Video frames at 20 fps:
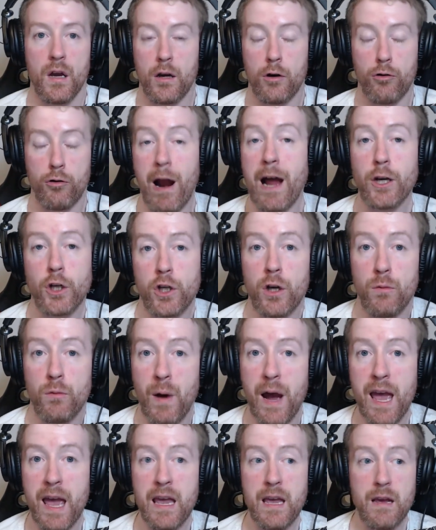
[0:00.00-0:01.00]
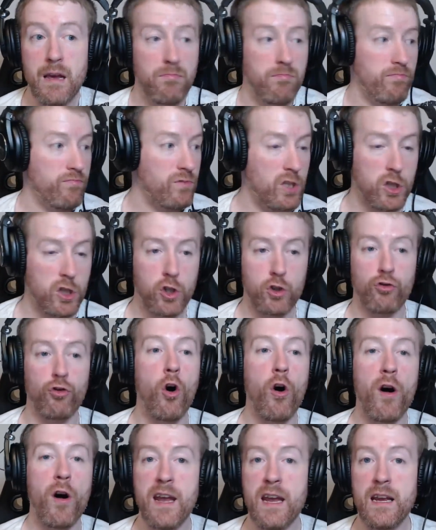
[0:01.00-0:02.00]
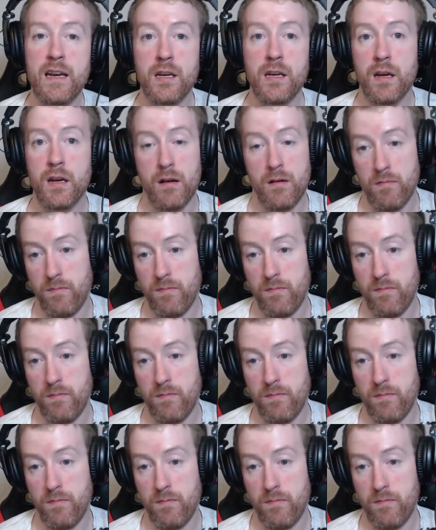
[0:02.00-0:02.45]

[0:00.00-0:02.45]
crashed away, destroyed.